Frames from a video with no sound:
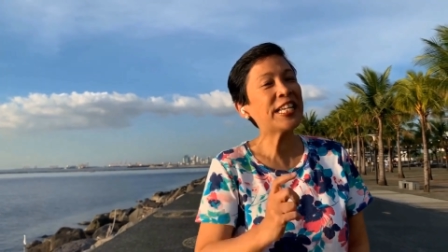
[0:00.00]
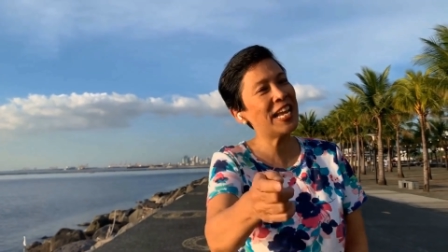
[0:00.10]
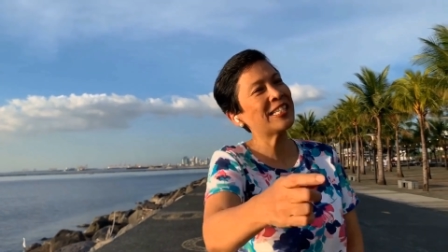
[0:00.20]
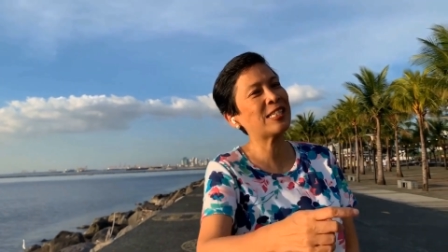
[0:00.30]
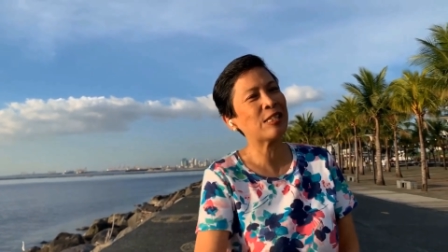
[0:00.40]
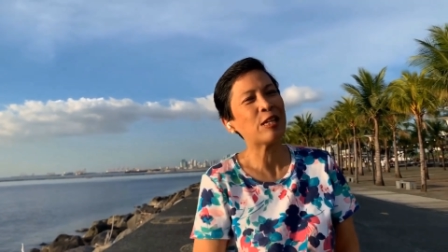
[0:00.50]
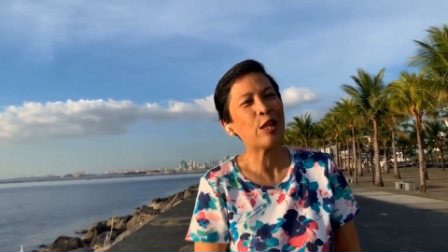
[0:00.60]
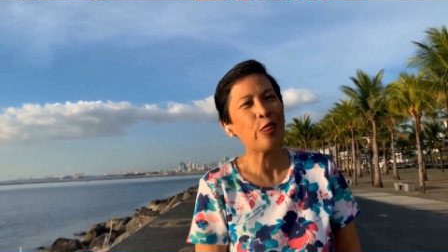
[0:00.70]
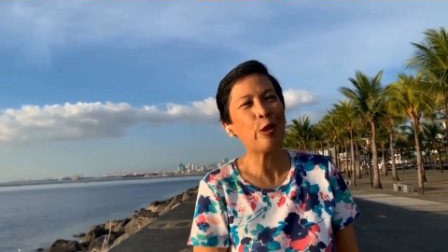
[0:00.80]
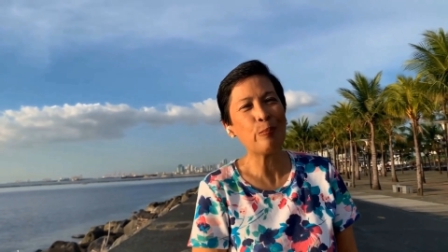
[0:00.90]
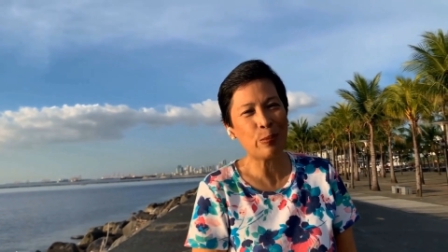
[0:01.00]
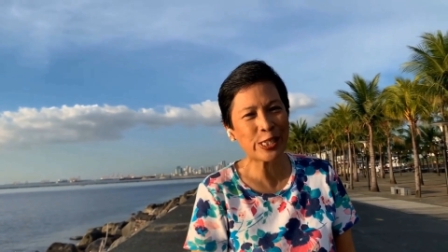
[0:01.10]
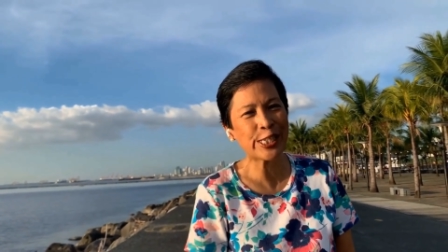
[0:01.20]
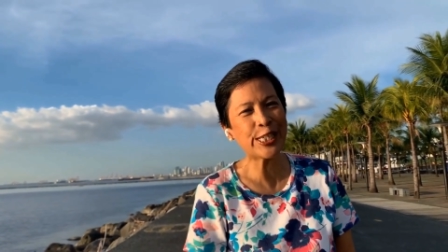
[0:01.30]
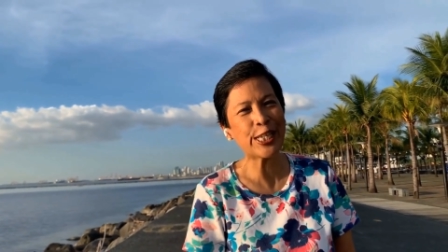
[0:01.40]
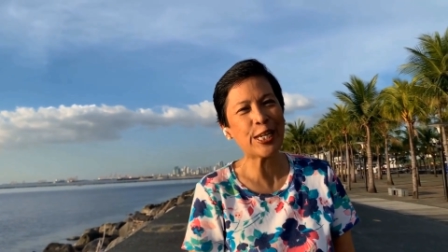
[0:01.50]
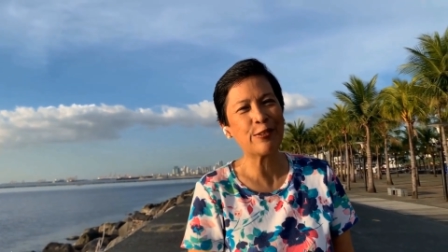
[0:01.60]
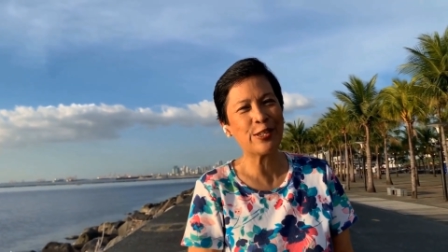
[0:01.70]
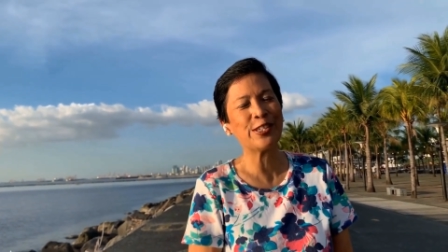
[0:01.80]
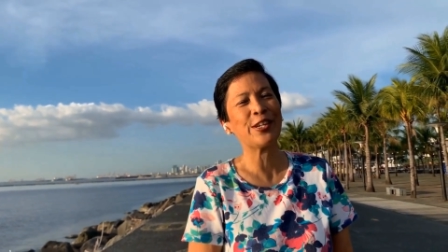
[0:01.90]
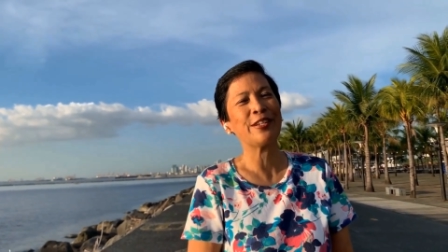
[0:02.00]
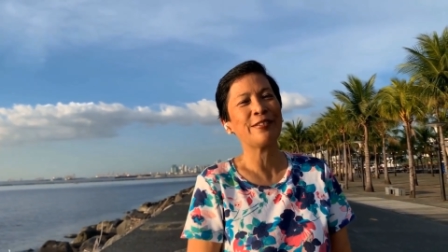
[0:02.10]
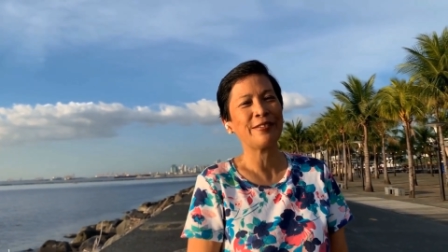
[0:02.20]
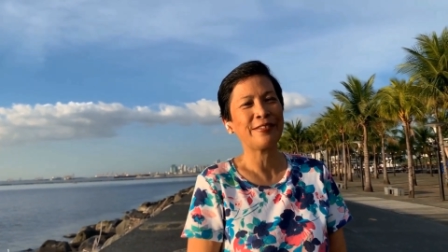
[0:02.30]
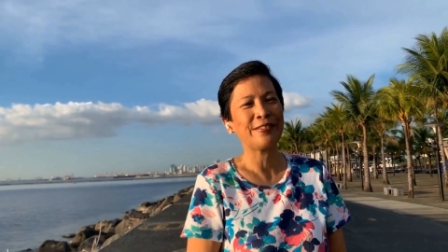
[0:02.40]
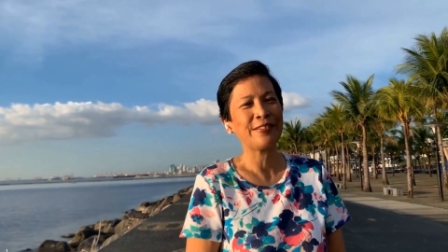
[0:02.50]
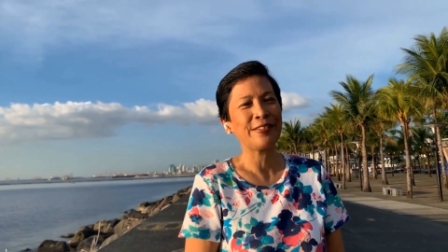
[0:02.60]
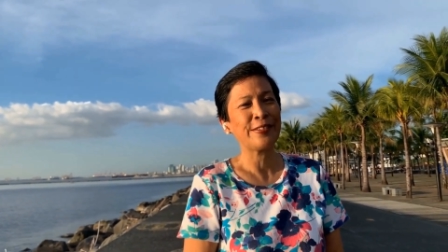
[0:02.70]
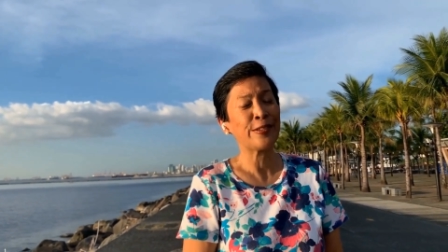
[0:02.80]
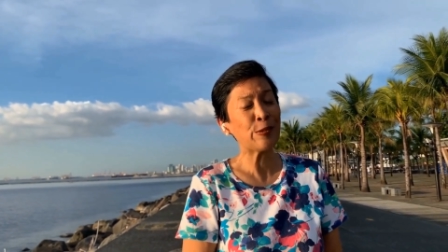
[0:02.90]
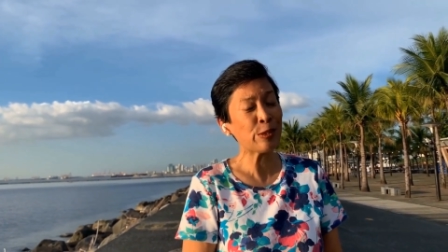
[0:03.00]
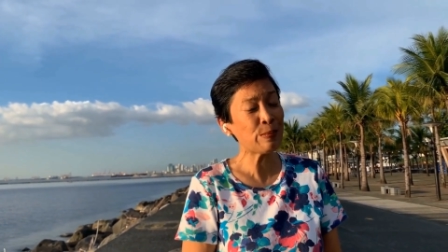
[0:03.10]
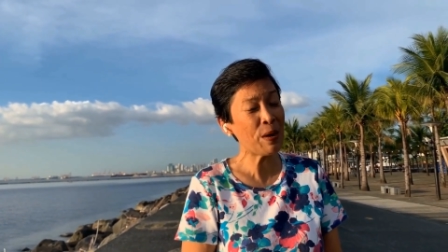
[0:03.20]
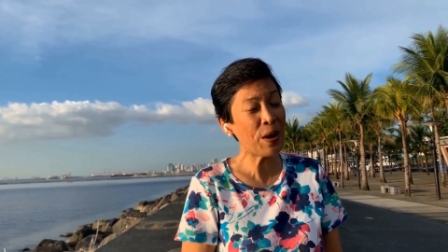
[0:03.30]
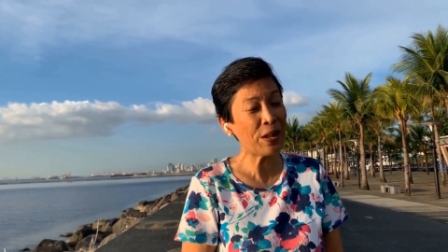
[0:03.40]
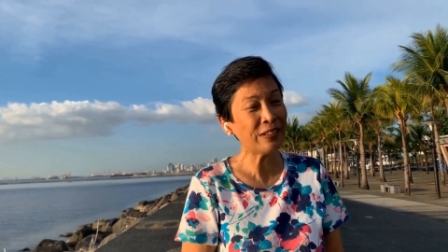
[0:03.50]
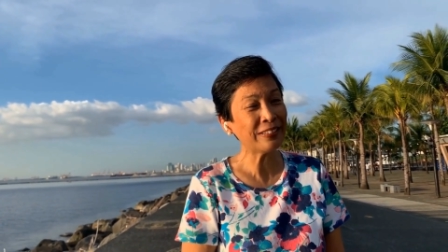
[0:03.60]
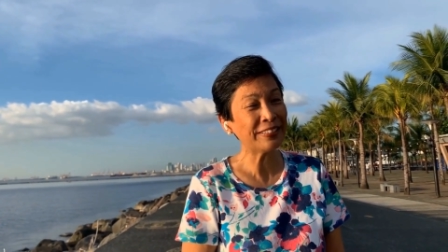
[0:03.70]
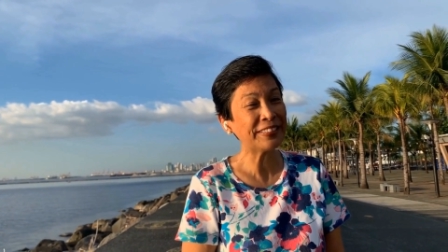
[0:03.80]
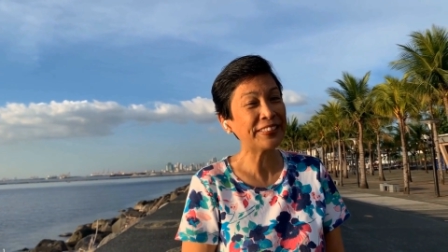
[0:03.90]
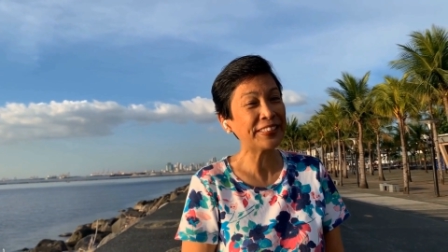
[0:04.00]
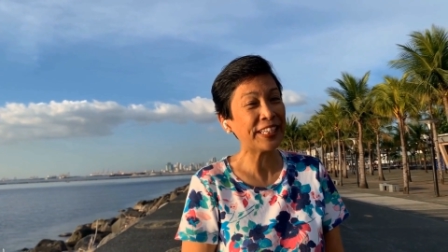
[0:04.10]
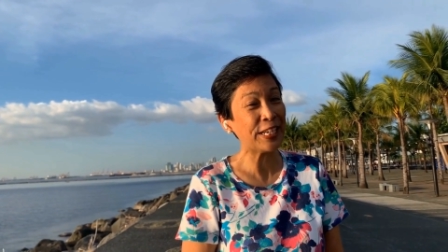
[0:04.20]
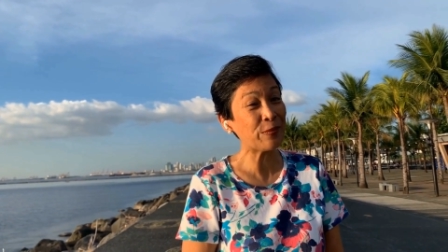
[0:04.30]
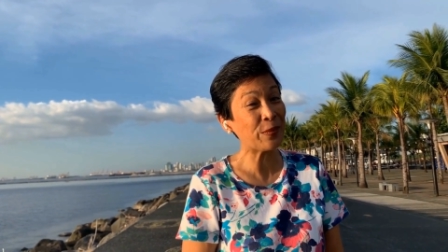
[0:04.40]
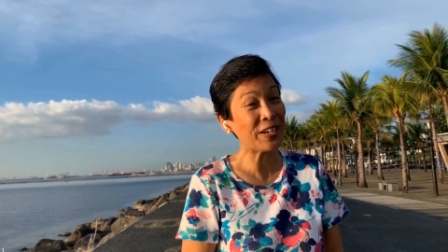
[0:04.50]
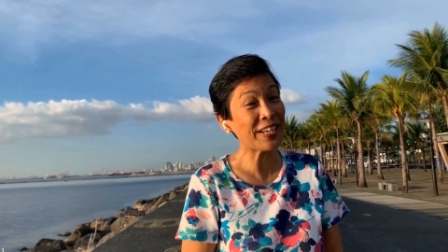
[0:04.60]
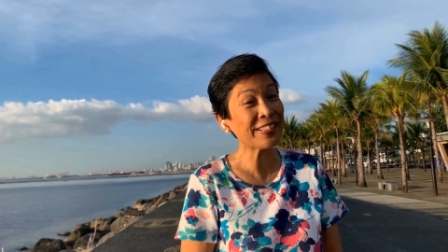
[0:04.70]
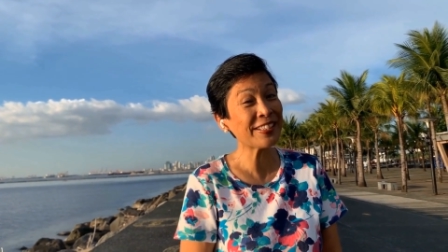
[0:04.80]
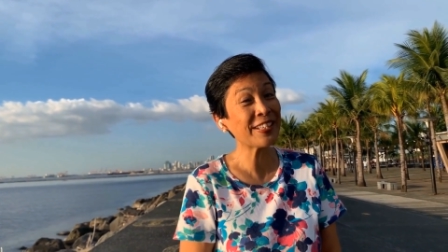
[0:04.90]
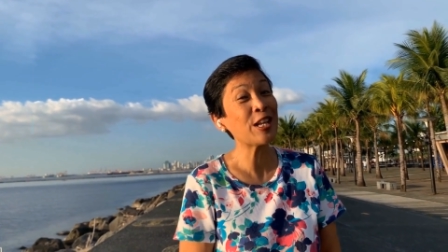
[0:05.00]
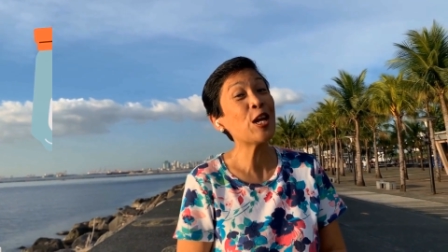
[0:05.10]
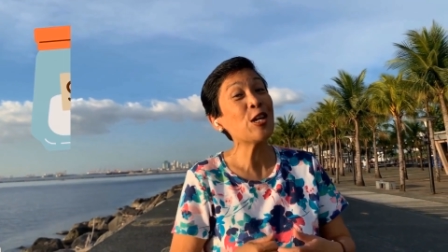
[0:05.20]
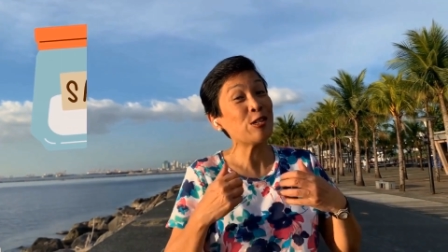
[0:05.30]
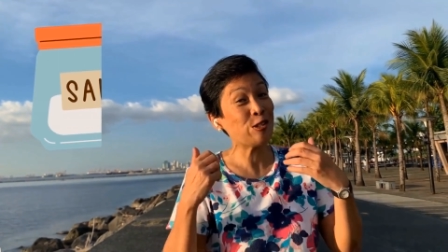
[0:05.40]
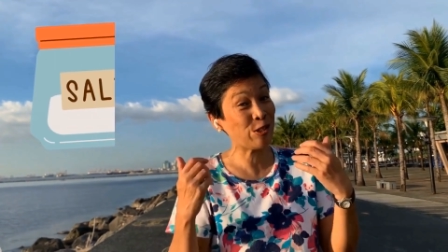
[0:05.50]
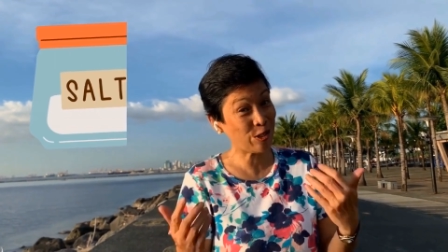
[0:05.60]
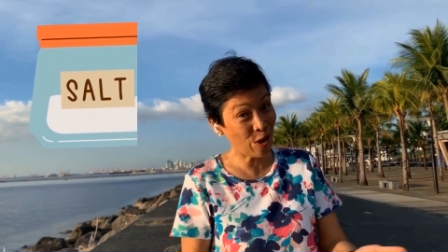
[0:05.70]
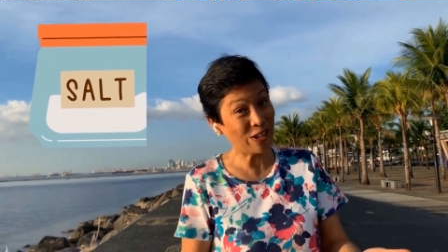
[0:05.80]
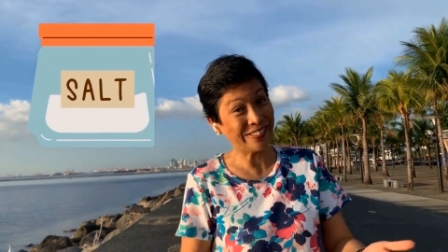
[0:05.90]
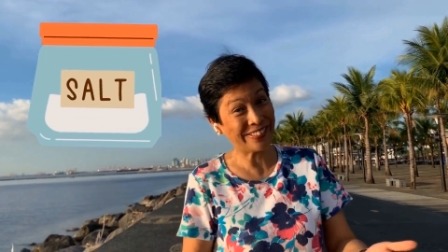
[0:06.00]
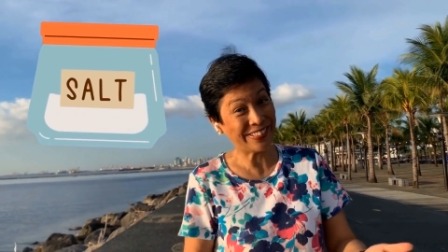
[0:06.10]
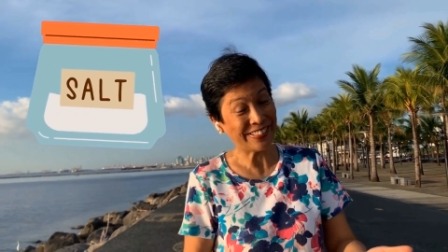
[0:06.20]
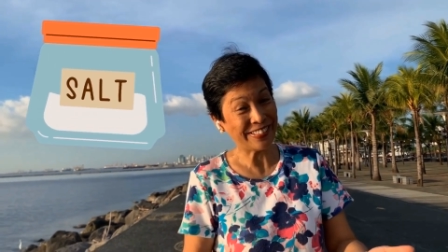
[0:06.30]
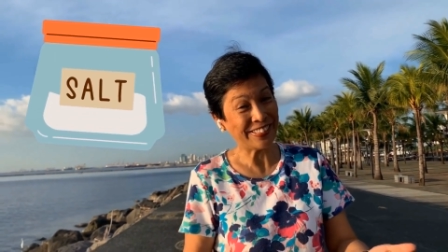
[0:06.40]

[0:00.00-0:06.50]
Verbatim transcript: Guess the missing ingredient. So small, it was salt.